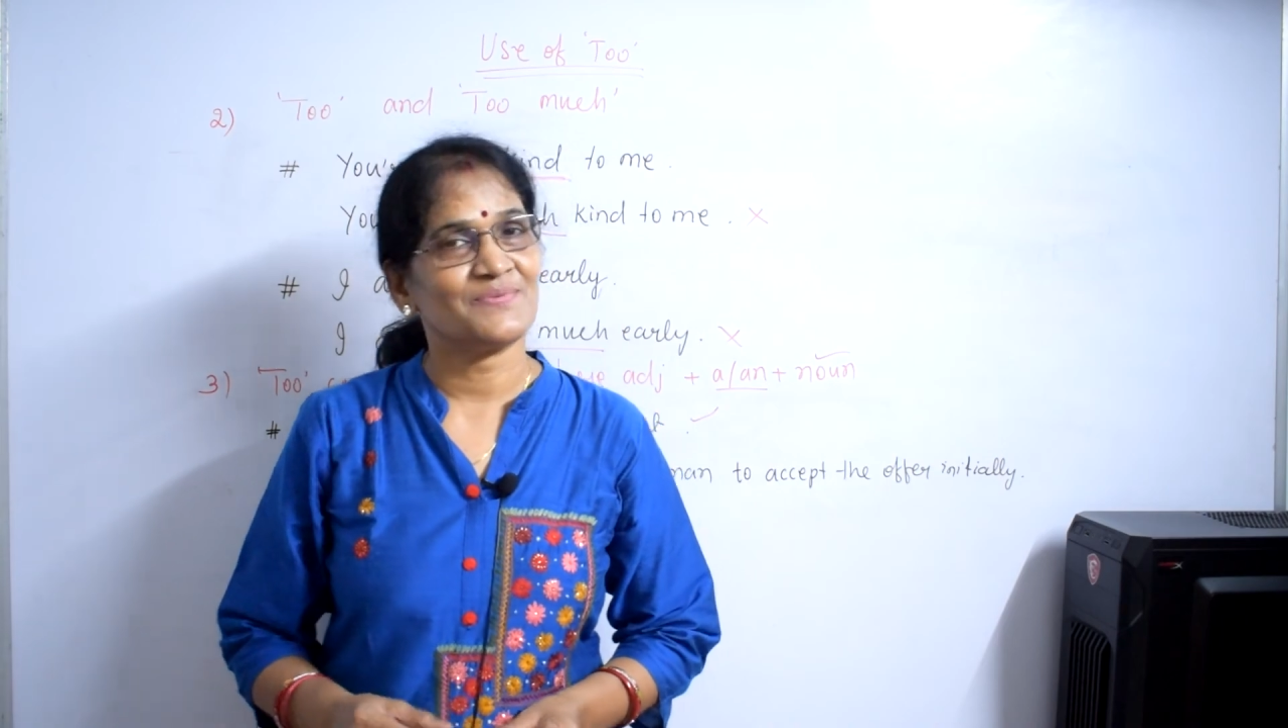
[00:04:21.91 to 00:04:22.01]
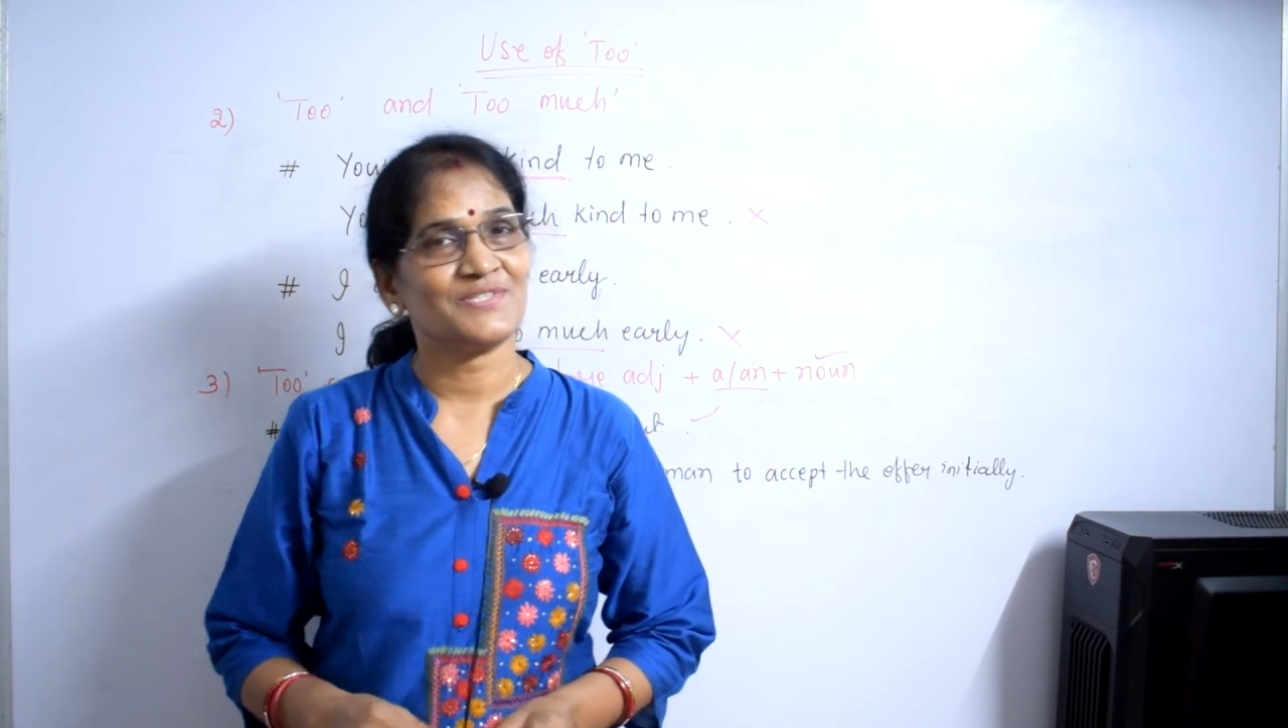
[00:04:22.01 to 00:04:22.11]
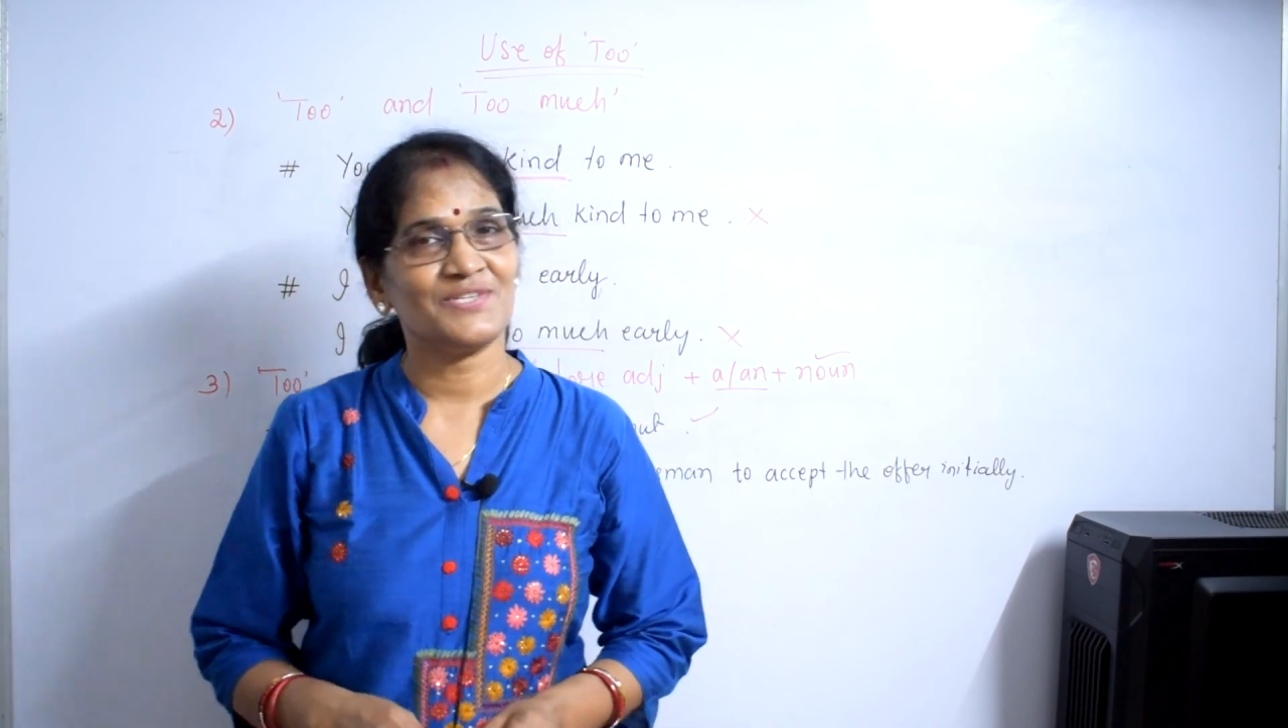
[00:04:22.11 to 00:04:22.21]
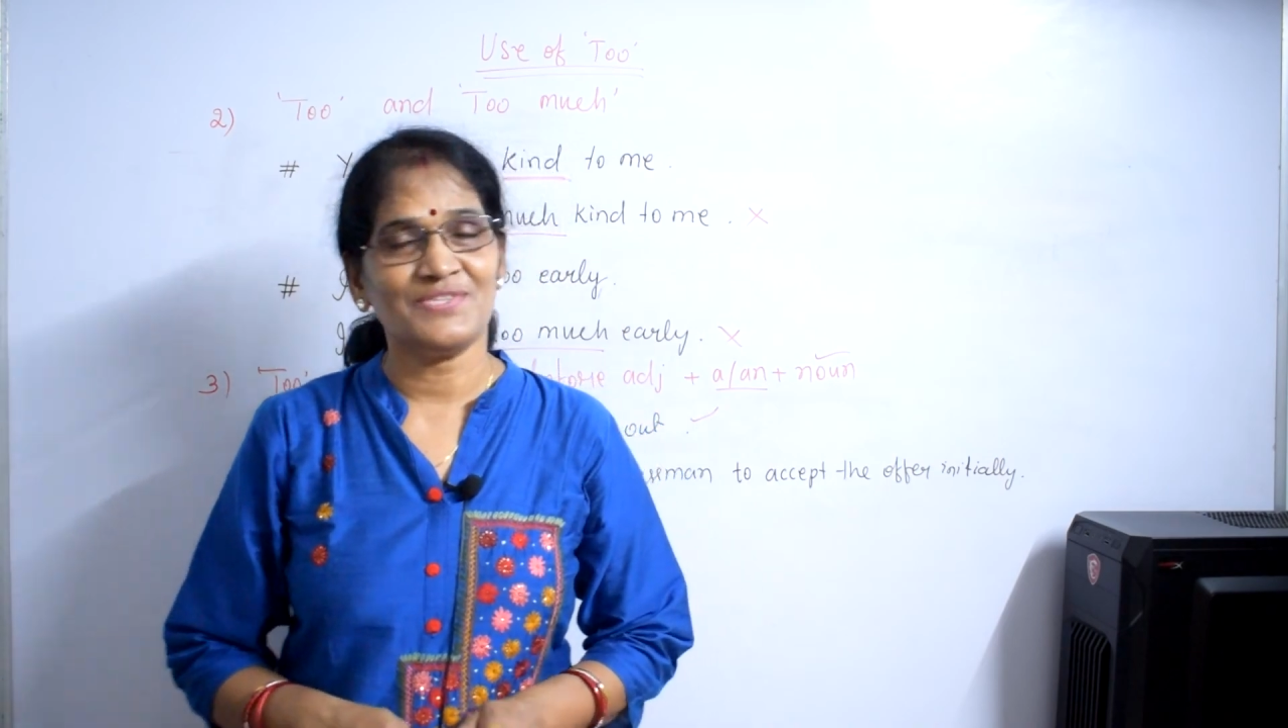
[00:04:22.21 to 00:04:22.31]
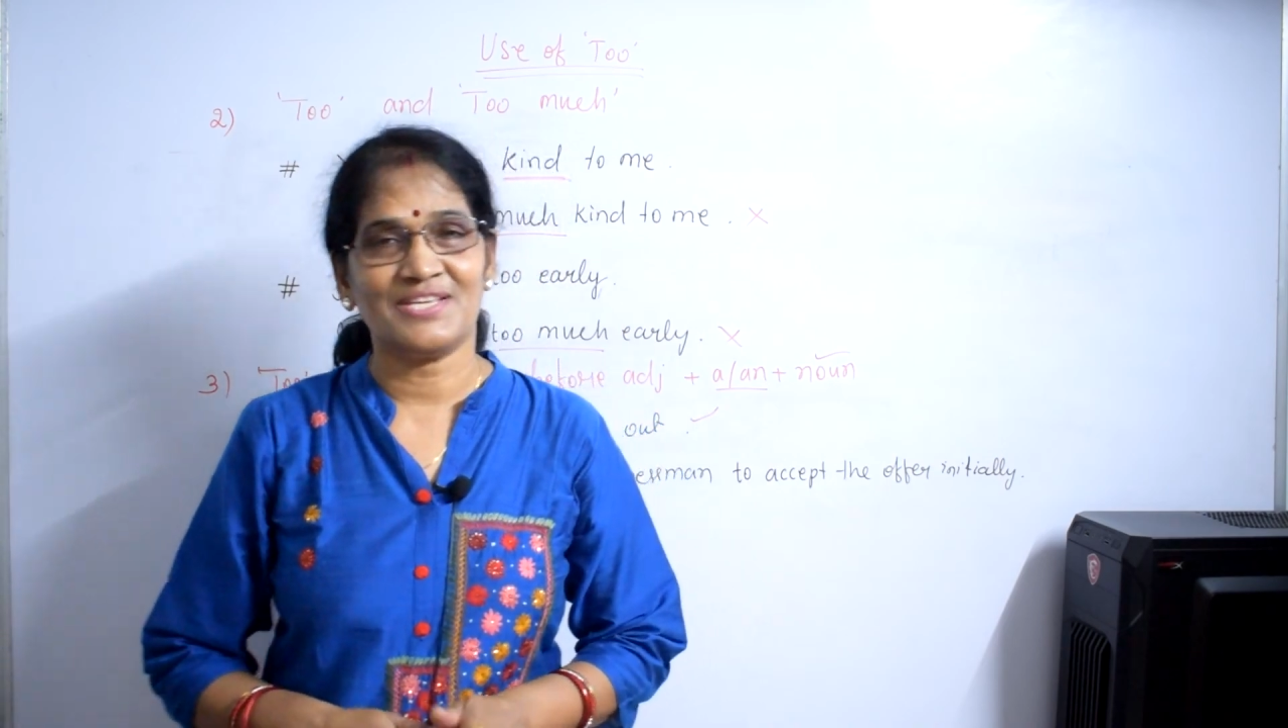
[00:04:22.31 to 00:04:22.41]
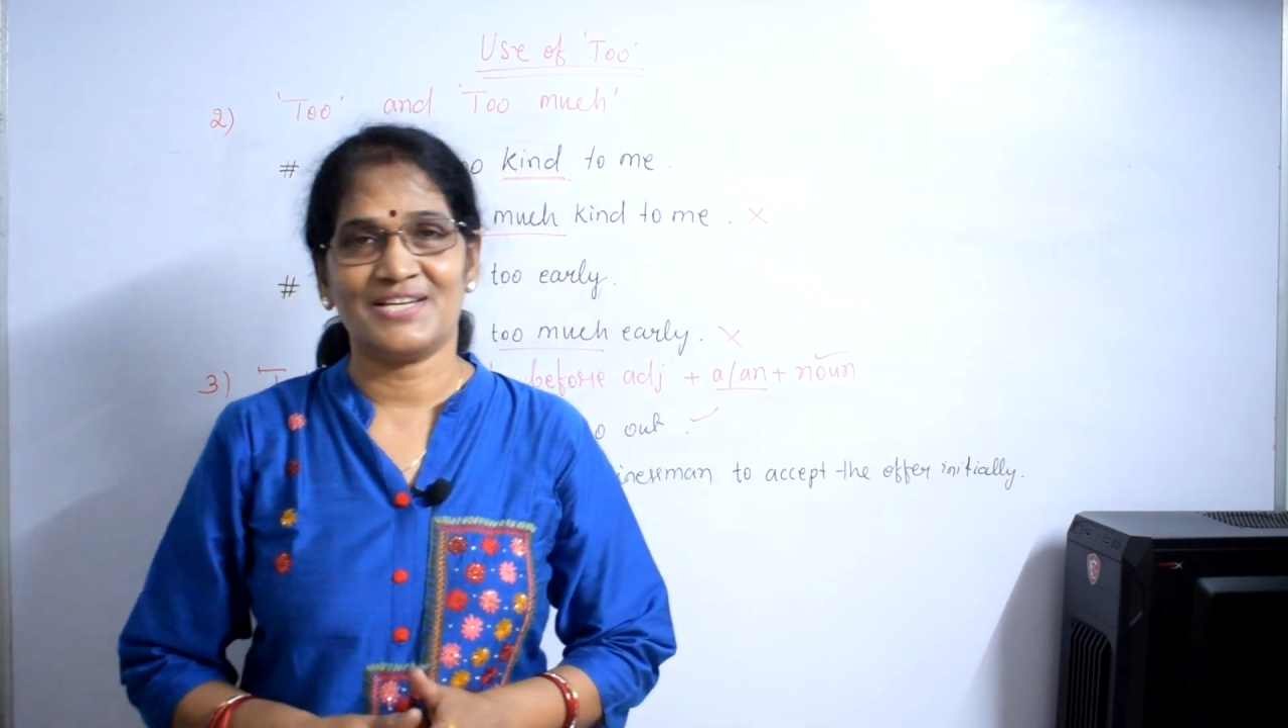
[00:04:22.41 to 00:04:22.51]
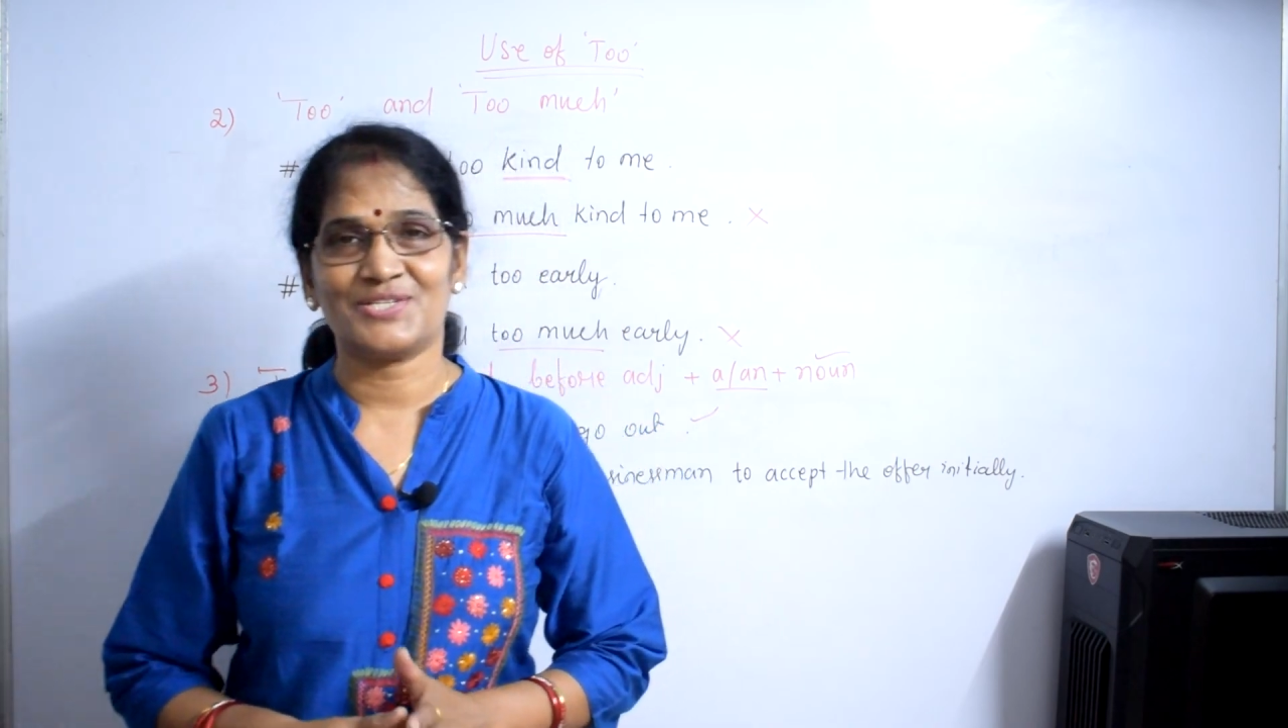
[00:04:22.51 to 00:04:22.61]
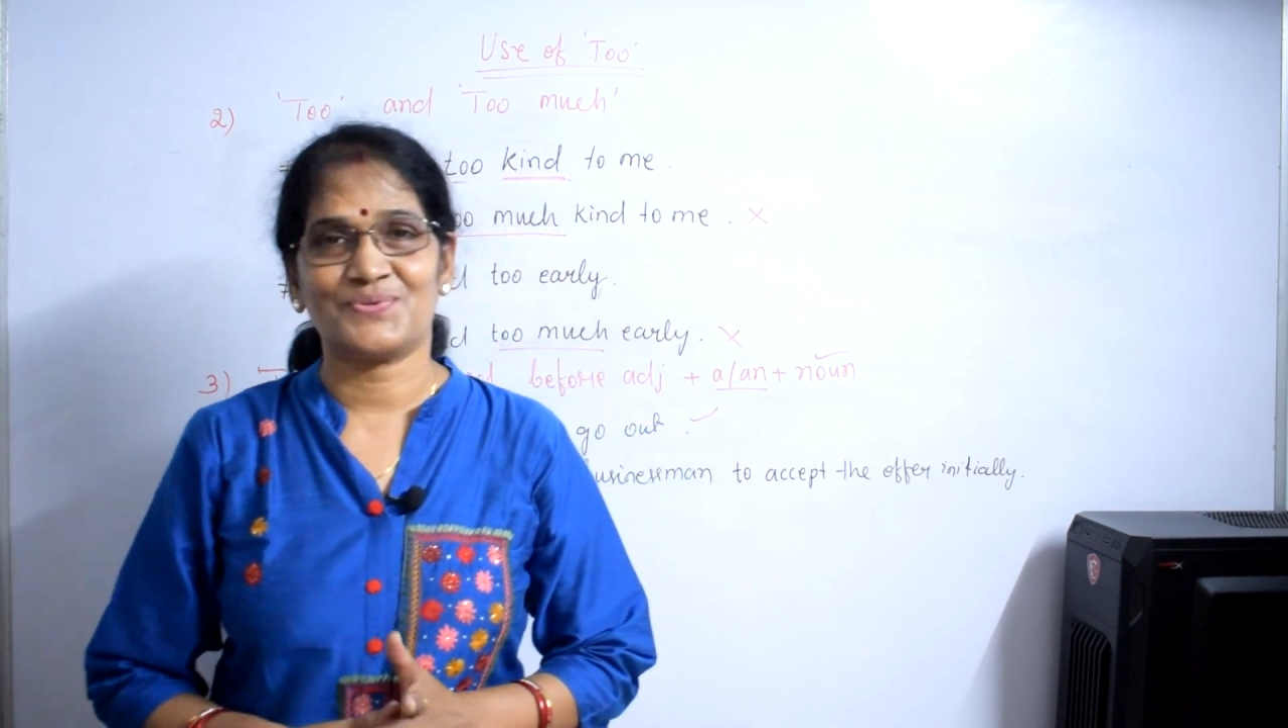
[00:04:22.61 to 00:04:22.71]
See you in the next